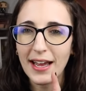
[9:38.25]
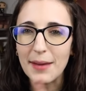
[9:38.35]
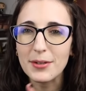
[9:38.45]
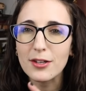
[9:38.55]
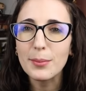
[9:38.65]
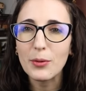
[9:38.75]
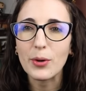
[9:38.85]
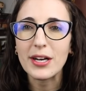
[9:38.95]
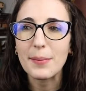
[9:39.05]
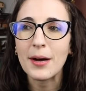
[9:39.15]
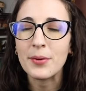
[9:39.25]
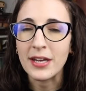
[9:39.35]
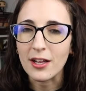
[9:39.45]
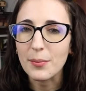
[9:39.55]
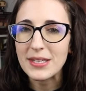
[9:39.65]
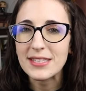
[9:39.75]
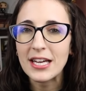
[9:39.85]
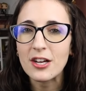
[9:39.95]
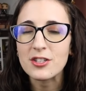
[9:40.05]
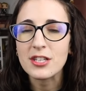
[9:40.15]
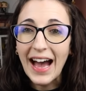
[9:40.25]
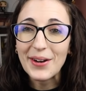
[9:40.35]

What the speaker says: I am a little bit worried about Penelope's character.